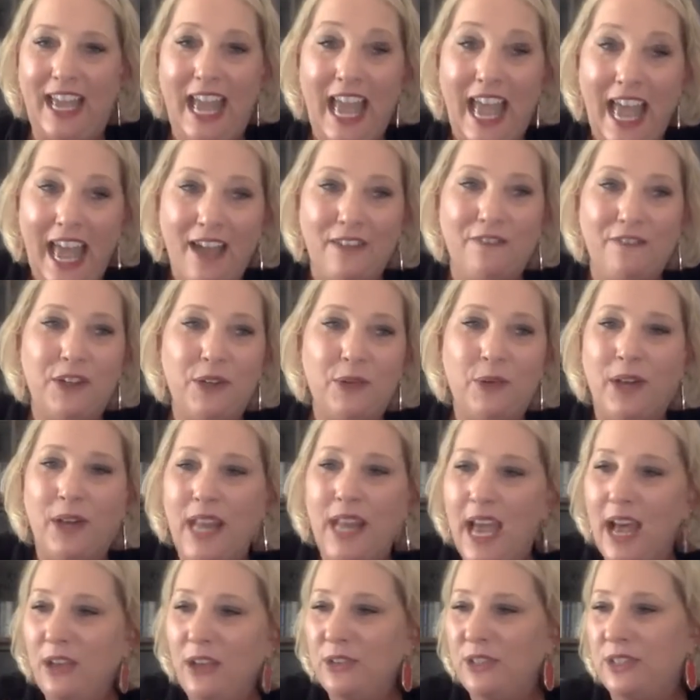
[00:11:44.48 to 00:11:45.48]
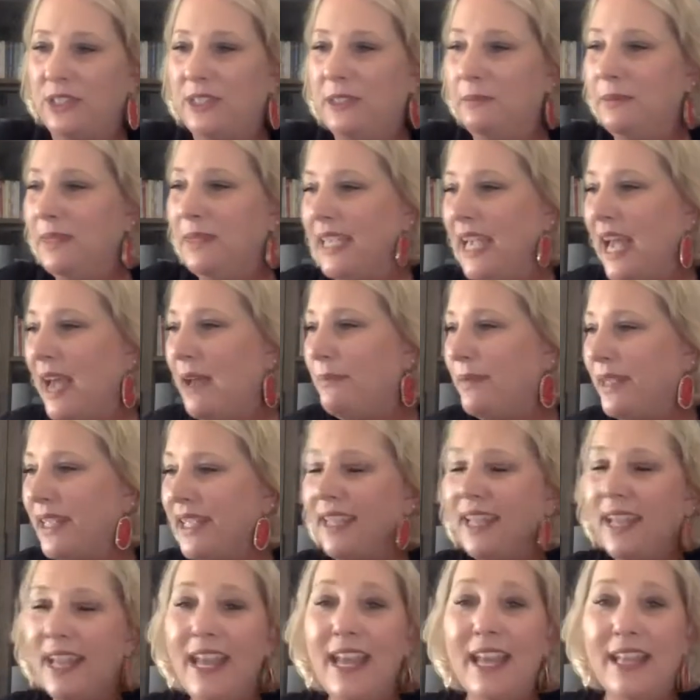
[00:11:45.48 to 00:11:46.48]
everyone else, to becoming
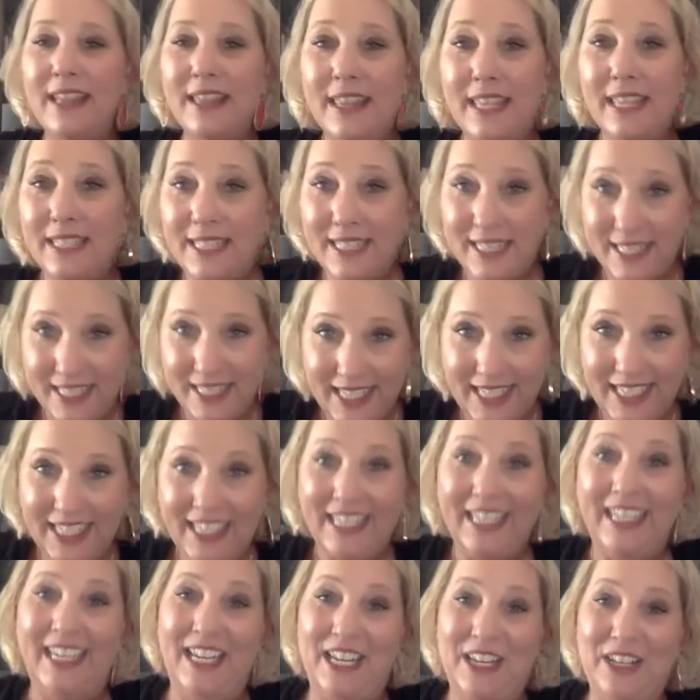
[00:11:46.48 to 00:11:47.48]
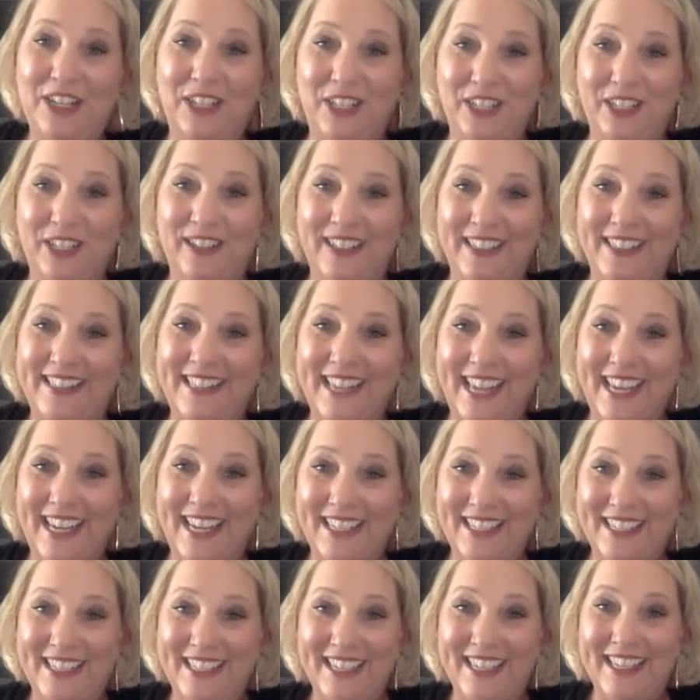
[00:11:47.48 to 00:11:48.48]
the singing insurance
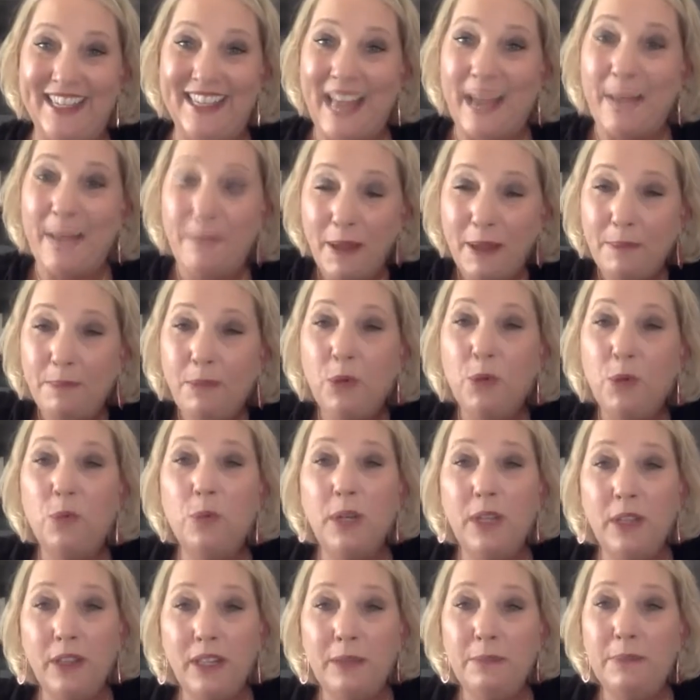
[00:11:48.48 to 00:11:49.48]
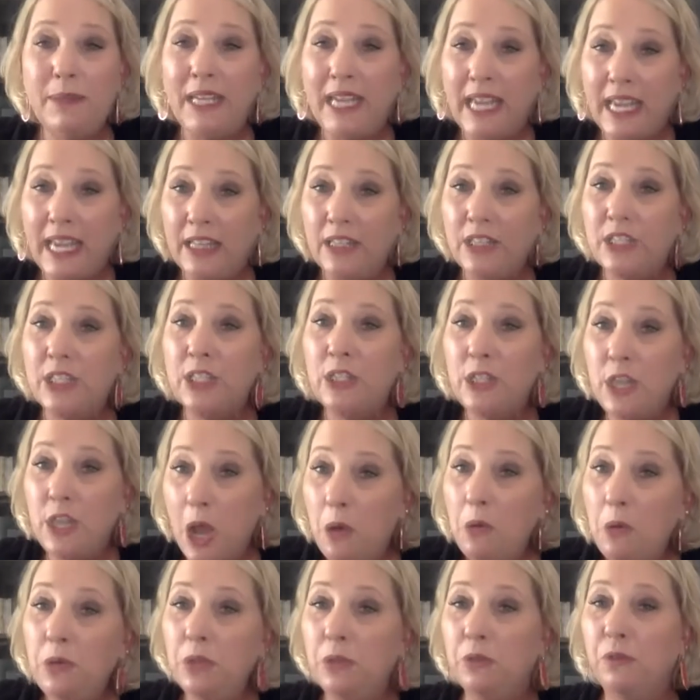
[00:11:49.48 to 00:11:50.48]
agent, that people really began to
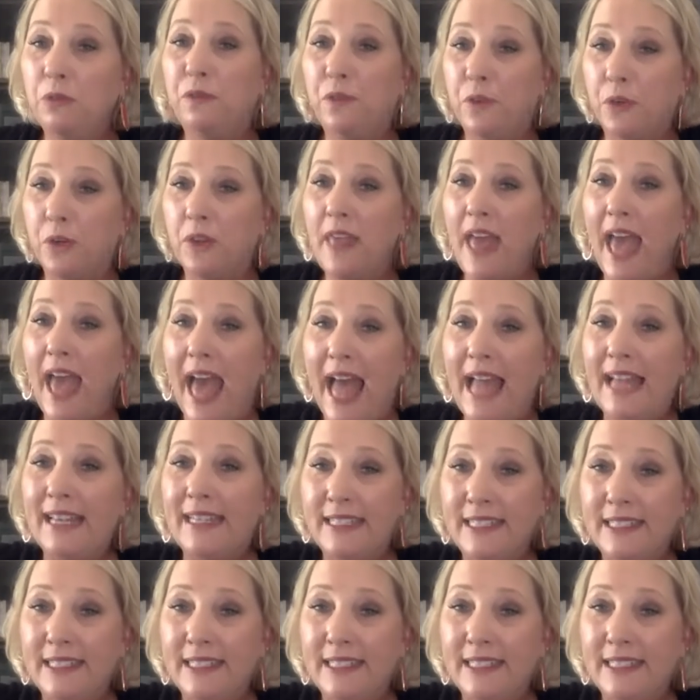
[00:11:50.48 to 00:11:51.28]
know you for that?